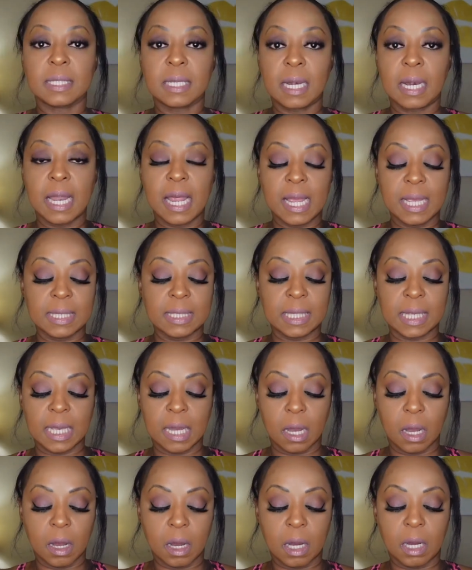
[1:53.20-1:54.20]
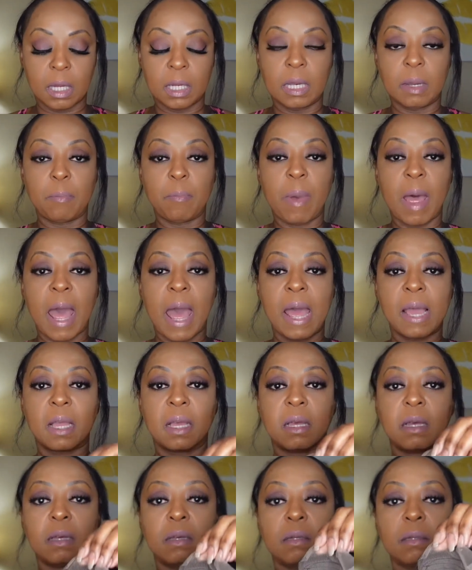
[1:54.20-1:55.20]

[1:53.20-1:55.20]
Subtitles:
a lace on the back.